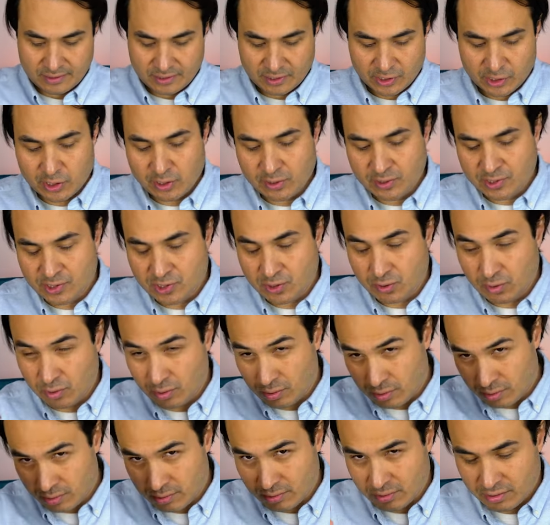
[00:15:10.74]
use
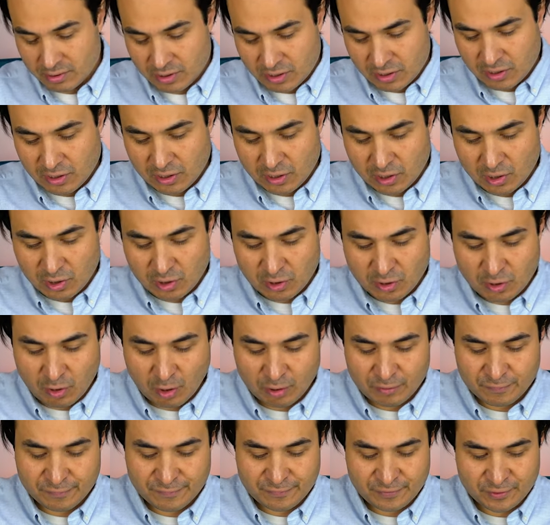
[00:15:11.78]
your
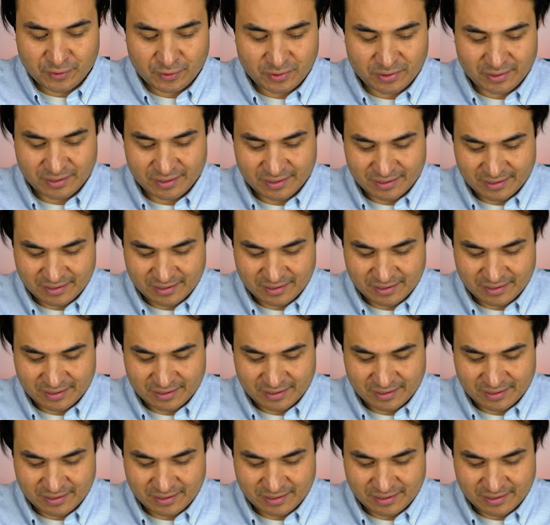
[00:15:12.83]
Gong Fu